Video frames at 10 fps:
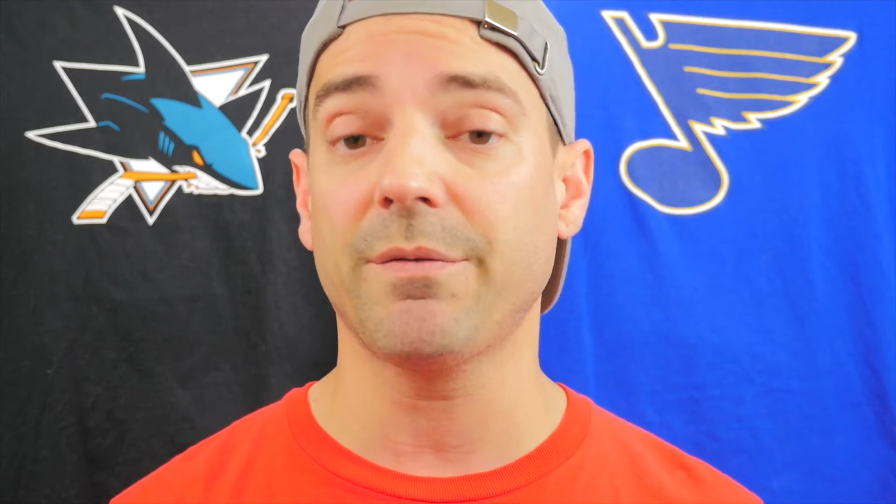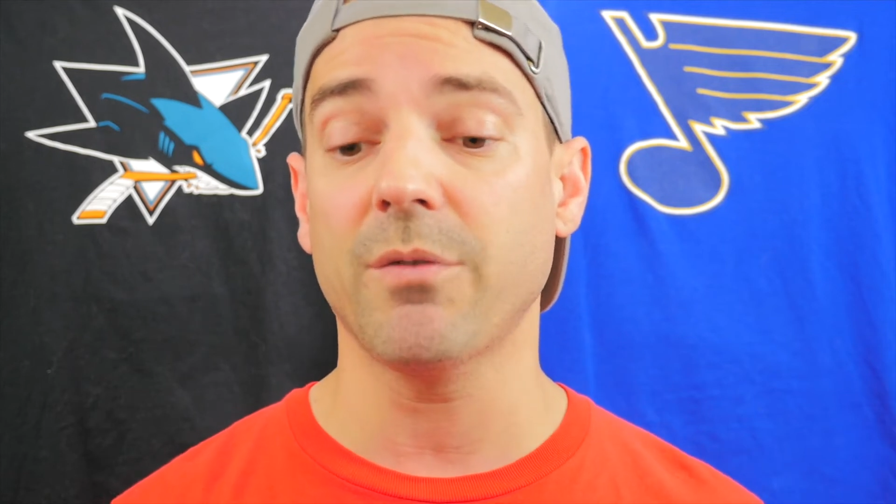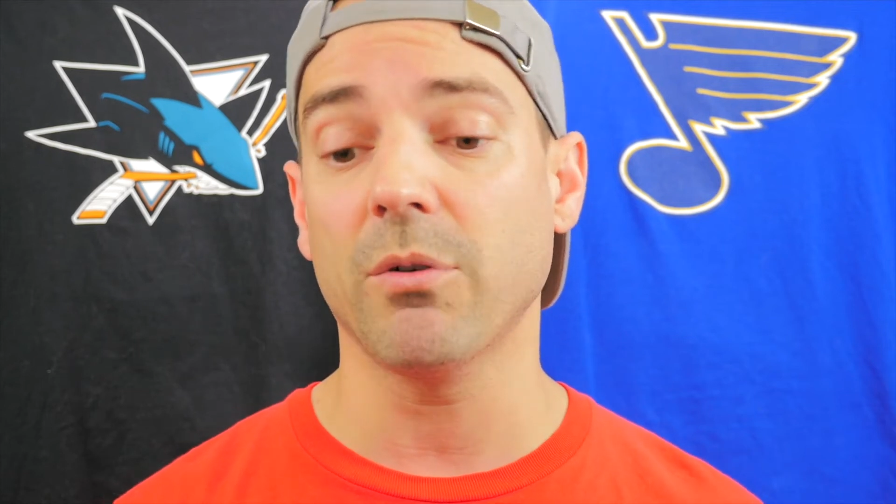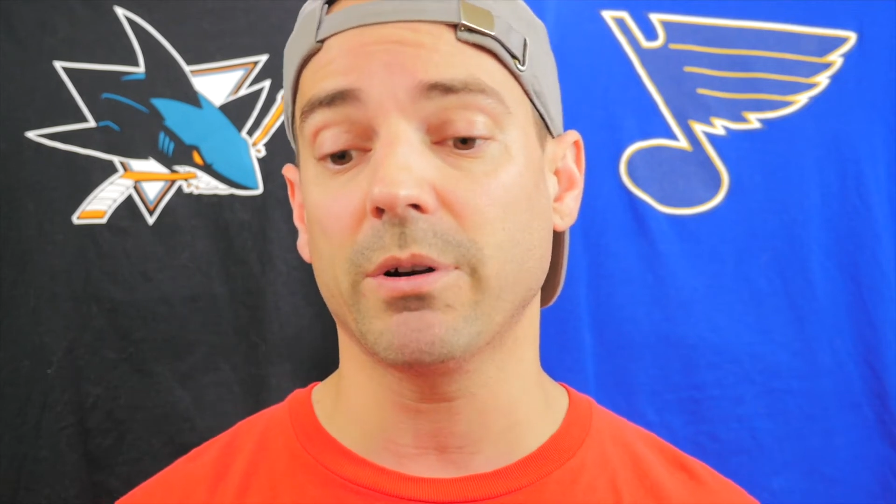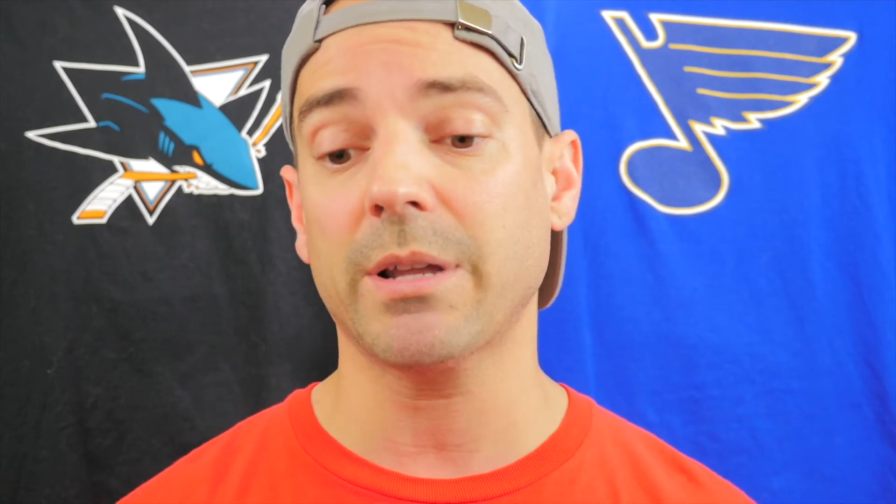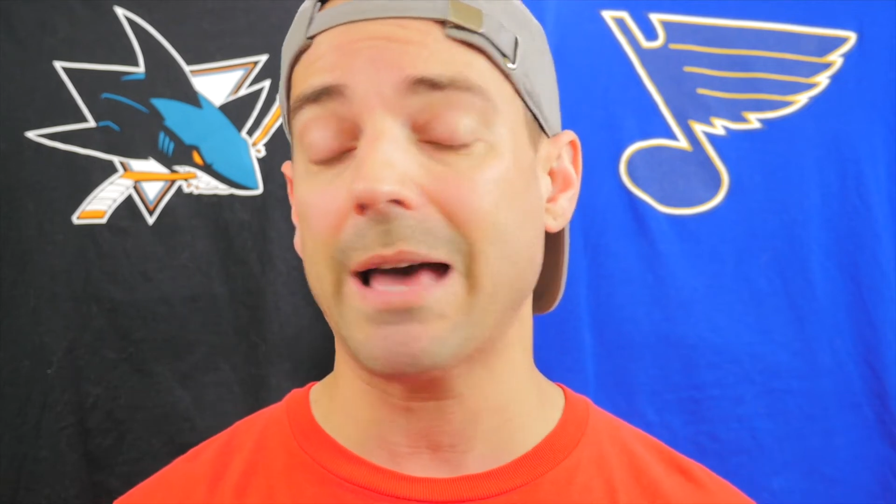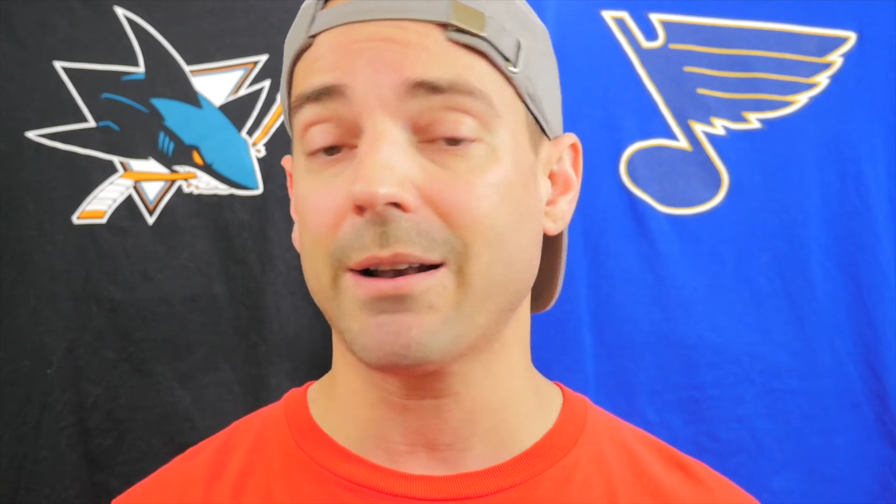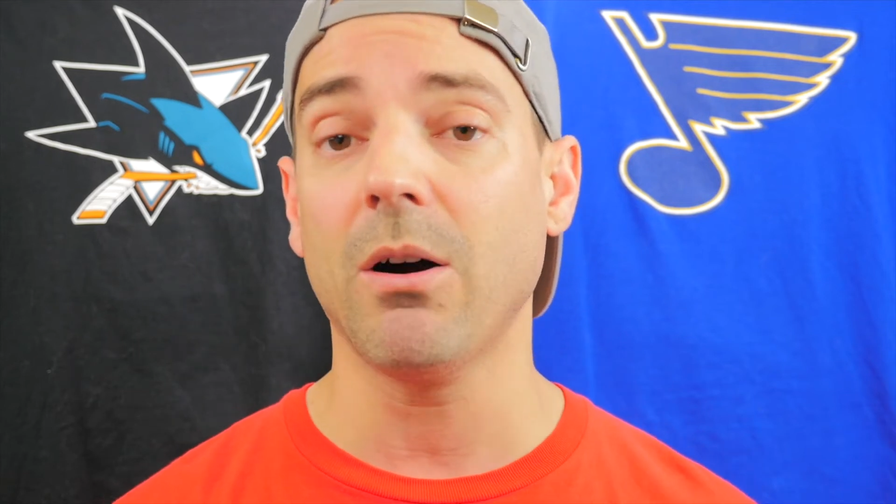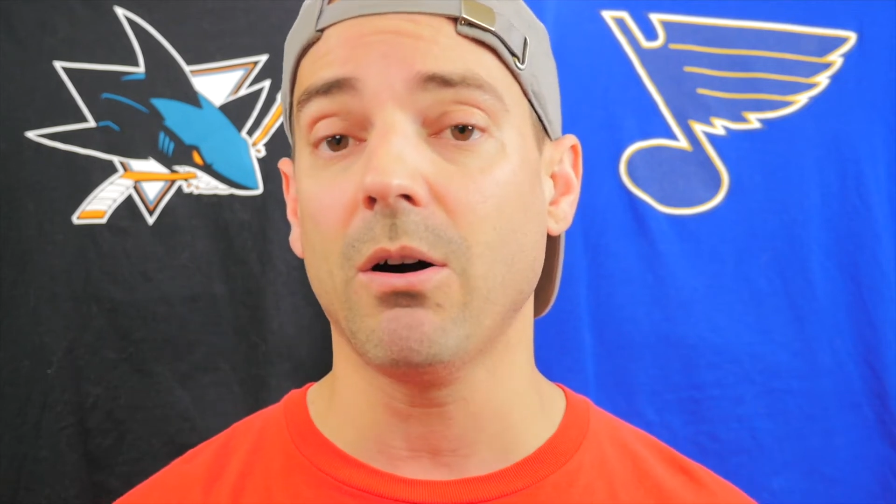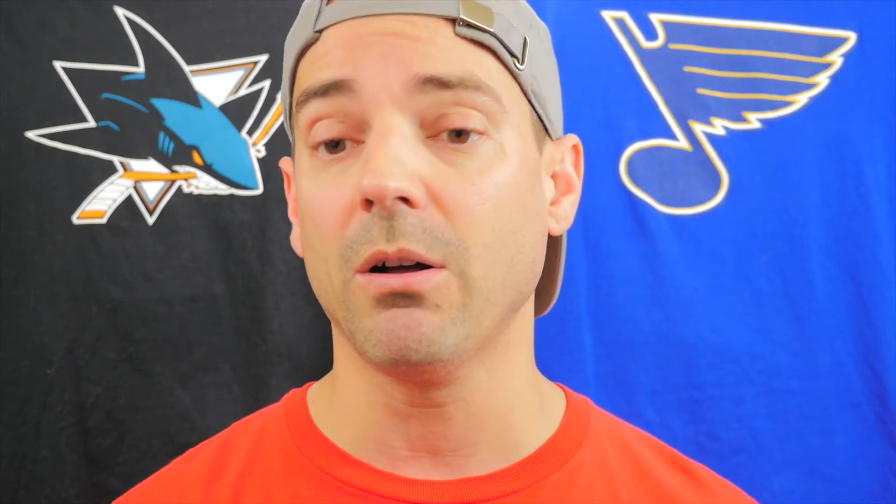forward at
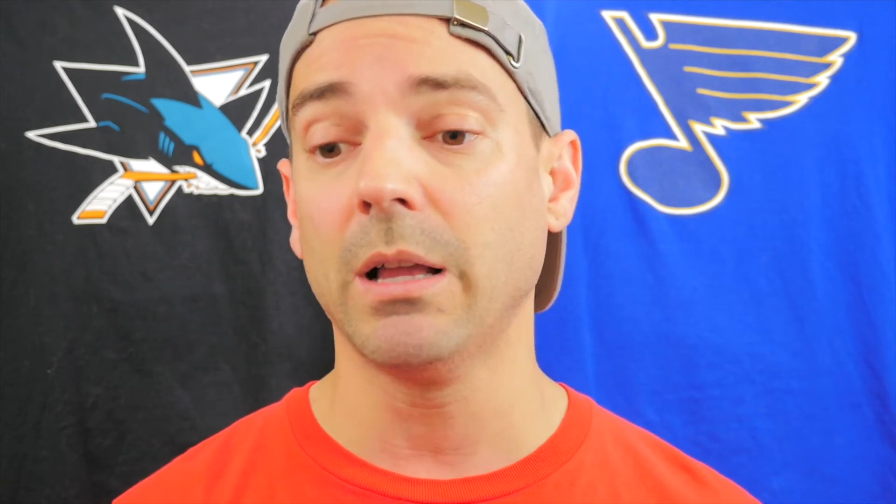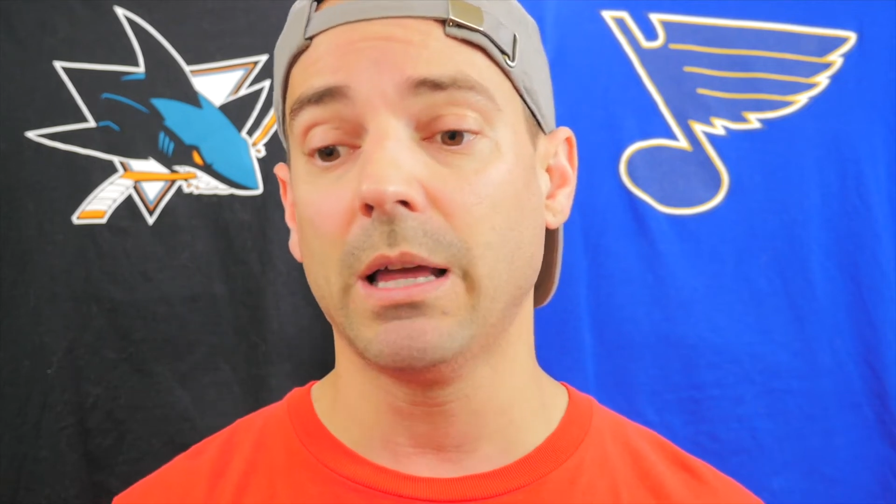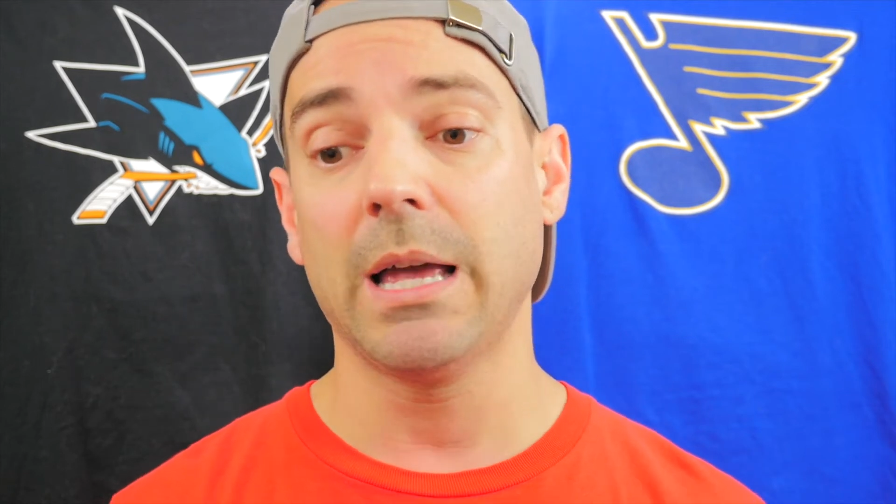all,